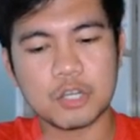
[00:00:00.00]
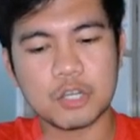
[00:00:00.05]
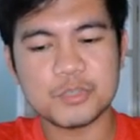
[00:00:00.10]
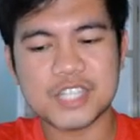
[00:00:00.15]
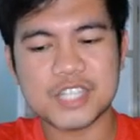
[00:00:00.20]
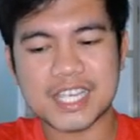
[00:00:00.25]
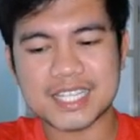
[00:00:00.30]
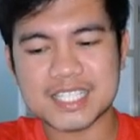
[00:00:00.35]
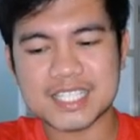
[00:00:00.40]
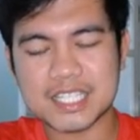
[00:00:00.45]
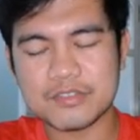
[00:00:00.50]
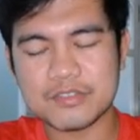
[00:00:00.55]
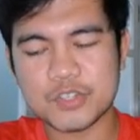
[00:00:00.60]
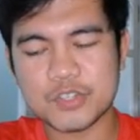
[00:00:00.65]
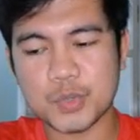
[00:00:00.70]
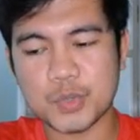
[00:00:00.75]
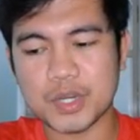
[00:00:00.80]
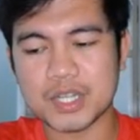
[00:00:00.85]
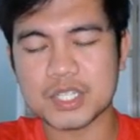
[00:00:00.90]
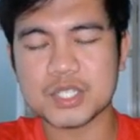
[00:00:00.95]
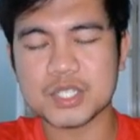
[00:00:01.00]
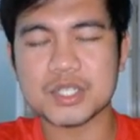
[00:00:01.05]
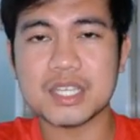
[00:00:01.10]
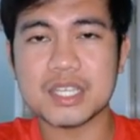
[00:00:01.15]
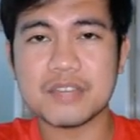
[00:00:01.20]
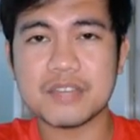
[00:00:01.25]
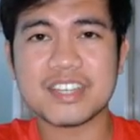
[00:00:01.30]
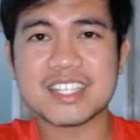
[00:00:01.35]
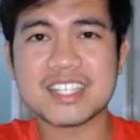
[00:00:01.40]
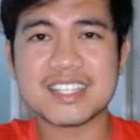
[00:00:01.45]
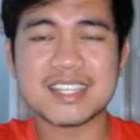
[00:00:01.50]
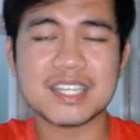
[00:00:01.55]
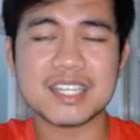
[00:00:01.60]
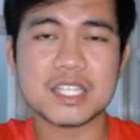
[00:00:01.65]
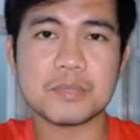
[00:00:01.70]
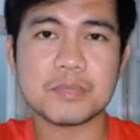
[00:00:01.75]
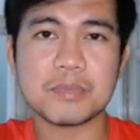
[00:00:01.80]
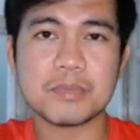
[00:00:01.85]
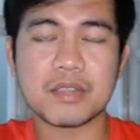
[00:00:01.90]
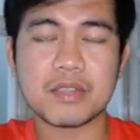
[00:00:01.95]
Her objectives were to give us
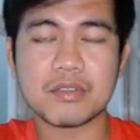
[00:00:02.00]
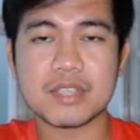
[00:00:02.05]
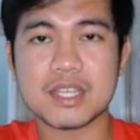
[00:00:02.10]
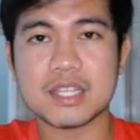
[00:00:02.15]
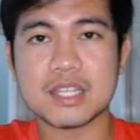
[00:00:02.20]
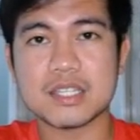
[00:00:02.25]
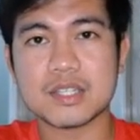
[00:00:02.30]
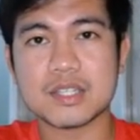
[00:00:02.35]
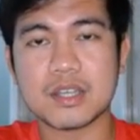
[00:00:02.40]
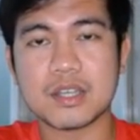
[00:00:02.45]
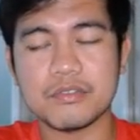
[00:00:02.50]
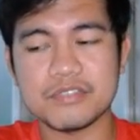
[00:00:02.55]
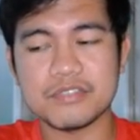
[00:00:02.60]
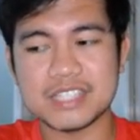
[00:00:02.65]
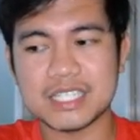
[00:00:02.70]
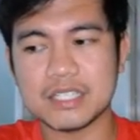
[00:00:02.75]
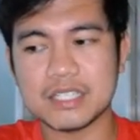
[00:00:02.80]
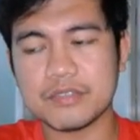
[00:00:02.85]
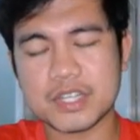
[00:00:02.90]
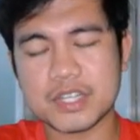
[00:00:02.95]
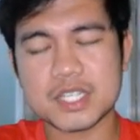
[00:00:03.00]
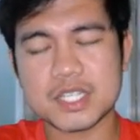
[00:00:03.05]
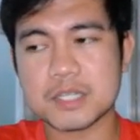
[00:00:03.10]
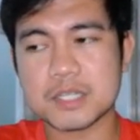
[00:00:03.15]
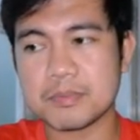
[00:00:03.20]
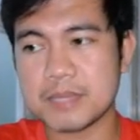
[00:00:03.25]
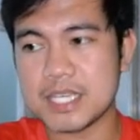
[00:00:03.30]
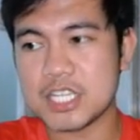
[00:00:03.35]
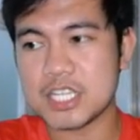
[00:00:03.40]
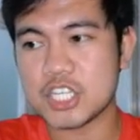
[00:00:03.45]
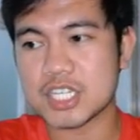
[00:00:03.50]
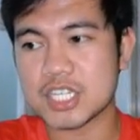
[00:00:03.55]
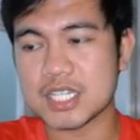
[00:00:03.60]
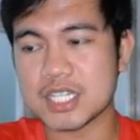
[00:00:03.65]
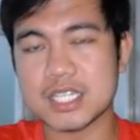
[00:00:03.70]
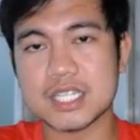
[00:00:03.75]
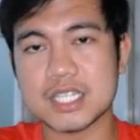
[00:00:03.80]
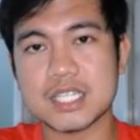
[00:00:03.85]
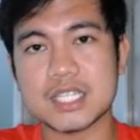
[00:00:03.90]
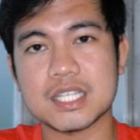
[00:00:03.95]
an experience of delivering
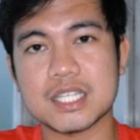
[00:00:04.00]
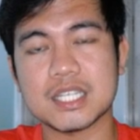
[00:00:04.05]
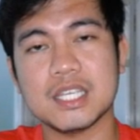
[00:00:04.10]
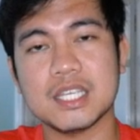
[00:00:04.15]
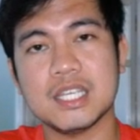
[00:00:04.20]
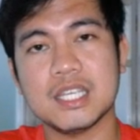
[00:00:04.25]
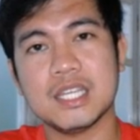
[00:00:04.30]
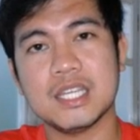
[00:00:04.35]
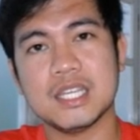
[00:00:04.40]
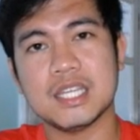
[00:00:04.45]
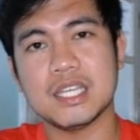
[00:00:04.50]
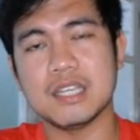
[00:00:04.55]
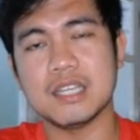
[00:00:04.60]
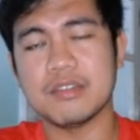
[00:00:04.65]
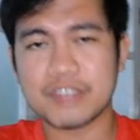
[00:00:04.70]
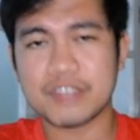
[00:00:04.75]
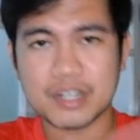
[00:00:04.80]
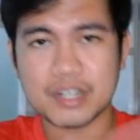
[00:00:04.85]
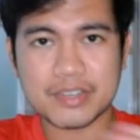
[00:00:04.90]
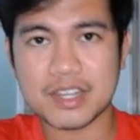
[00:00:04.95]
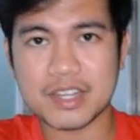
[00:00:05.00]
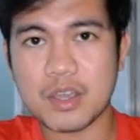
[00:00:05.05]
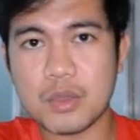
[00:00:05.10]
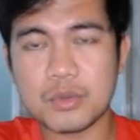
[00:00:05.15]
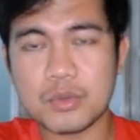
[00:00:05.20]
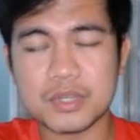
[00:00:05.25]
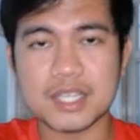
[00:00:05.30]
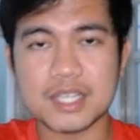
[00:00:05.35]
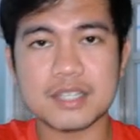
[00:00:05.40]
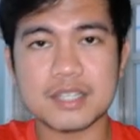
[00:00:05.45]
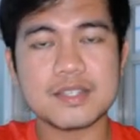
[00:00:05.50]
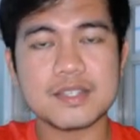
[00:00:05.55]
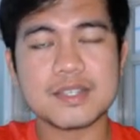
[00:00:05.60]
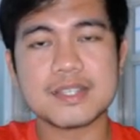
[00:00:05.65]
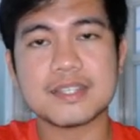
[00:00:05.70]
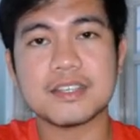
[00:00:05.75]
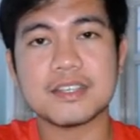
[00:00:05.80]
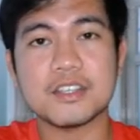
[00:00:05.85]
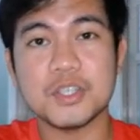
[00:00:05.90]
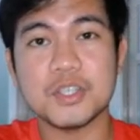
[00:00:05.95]
speeches in front of an
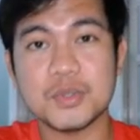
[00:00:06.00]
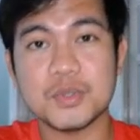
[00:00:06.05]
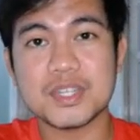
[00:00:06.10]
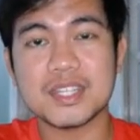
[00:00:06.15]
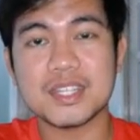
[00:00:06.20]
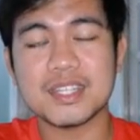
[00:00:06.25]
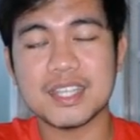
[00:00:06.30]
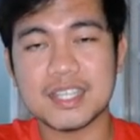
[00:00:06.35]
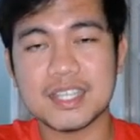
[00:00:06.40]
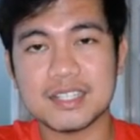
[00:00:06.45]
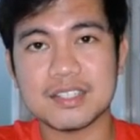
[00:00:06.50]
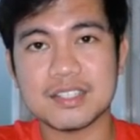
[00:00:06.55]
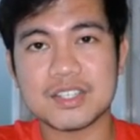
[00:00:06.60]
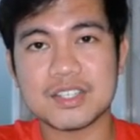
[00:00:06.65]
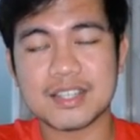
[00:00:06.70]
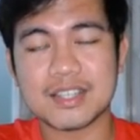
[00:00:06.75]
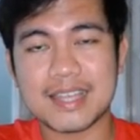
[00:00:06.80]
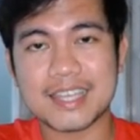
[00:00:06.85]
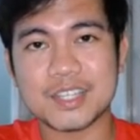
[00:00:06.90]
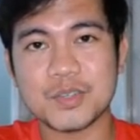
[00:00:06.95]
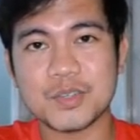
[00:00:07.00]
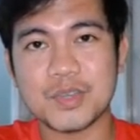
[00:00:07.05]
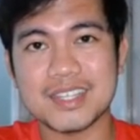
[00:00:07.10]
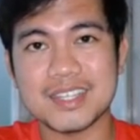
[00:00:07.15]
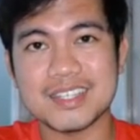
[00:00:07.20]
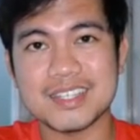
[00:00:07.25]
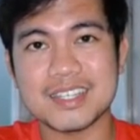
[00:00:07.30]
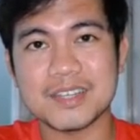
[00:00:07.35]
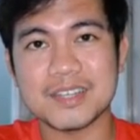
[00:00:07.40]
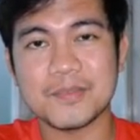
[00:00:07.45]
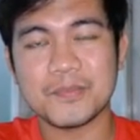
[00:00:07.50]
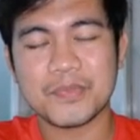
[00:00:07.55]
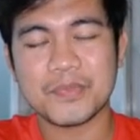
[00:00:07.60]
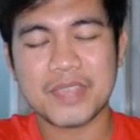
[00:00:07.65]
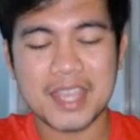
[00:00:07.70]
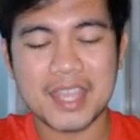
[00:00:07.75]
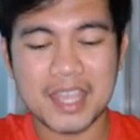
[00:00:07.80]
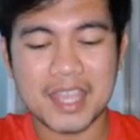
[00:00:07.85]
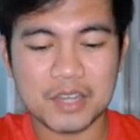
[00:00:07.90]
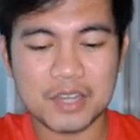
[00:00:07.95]
audience uh, using the English language.
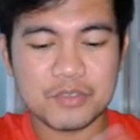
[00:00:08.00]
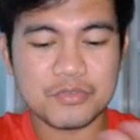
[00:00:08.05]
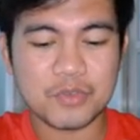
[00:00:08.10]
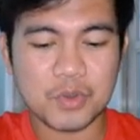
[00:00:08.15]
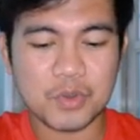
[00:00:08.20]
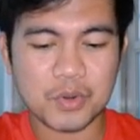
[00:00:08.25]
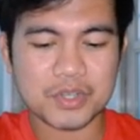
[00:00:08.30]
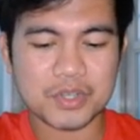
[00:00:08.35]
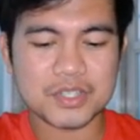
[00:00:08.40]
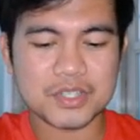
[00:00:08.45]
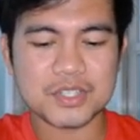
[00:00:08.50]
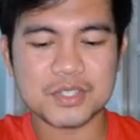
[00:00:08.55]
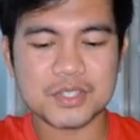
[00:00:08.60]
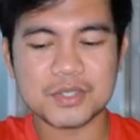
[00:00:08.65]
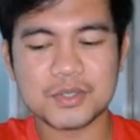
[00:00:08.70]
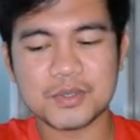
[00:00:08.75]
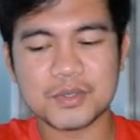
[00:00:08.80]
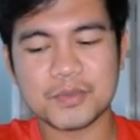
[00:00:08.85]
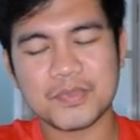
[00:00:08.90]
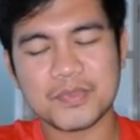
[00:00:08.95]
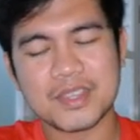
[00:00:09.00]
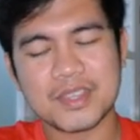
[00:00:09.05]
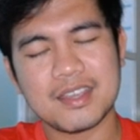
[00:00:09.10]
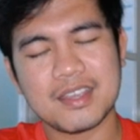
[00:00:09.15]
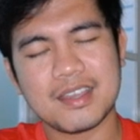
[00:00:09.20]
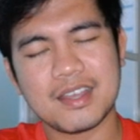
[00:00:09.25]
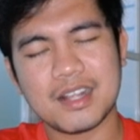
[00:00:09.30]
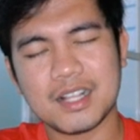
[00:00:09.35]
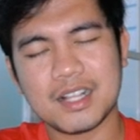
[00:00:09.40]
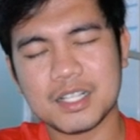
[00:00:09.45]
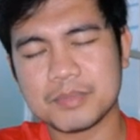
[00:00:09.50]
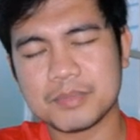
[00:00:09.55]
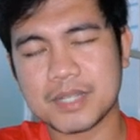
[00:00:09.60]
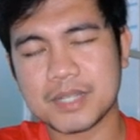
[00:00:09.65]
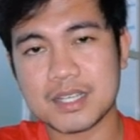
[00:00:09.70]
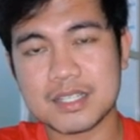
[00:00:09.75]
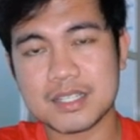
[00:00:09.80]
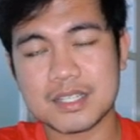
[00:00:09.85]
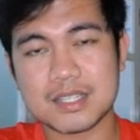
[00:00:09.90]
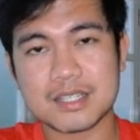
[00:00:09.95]
And of course, to
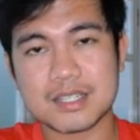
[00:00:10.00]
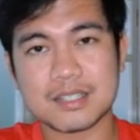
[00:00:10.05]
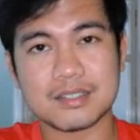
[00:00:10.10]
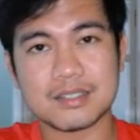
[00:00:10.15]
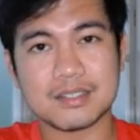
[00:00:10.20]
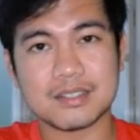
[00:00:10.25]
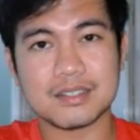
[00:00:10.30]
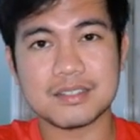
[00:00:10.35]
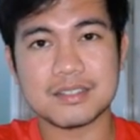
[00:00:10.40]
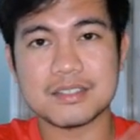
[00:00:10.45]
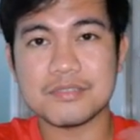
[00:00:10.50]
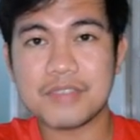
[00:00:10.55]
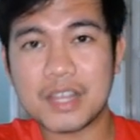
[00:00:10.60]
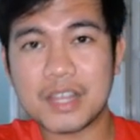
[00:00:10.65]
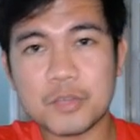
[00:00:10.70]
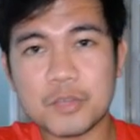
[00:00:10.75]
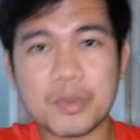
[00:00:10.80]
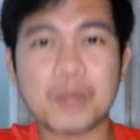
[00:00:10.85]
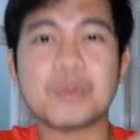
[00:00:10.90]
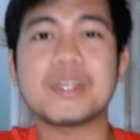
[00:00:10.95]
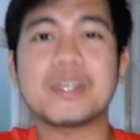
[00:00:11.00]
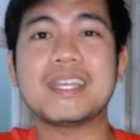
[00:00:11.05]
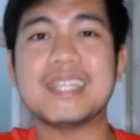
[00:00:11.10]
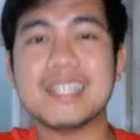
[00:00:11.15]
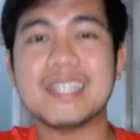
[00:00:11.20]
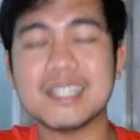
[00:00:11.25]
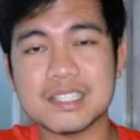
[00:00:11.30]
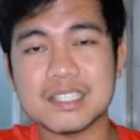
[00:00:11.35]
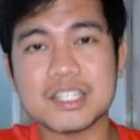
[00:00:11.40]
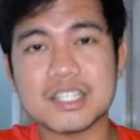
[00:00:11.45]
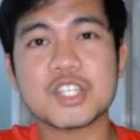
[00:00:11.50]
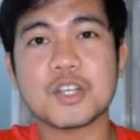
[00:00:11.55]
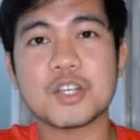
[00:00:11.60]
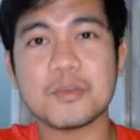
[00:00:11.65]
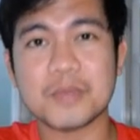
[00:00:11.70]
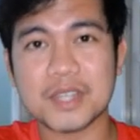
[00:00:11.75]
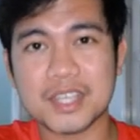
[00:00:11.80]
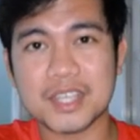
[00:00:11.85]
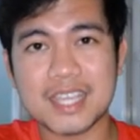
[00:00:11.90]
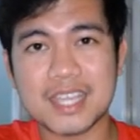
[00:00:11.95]
help us uh, develop our
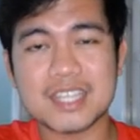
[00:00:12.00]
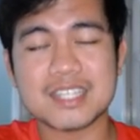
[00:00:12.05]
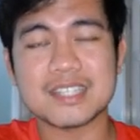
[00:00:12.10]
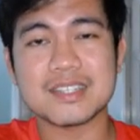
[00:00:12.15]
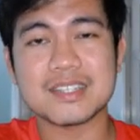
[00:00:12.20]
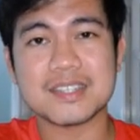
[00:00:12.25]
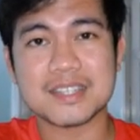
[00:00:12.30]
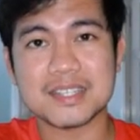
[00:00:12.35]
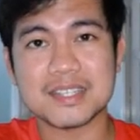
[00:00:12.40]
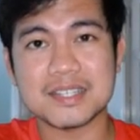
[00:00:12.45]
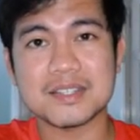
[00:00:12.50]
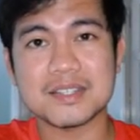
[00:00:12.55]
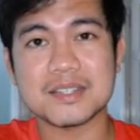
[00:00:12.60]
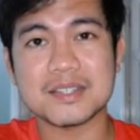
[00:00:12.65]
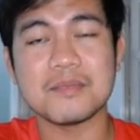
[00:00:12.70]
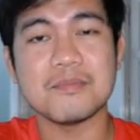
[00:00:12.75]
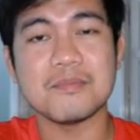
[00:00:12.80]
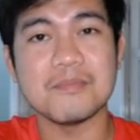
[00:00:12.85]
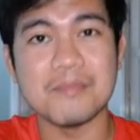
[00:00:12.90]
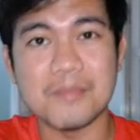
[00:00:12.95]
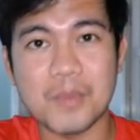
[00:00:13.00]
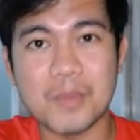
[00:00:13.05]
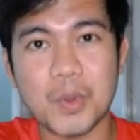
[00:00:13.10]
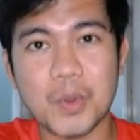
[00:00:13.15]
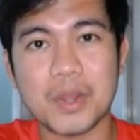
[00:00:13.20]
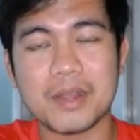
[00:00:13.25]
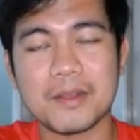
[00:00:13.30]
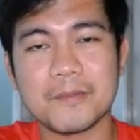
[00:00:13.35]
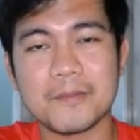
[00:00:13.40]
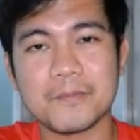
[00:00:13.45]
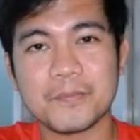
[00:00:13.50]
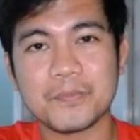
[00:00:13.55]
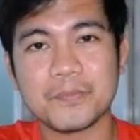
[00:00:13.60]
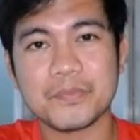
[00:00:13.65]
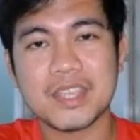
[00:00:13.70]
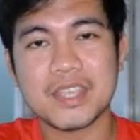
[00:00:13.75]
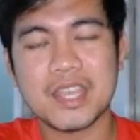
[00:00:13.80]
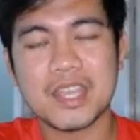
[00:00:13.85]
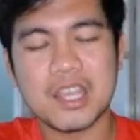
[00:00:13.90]
English communication skills more.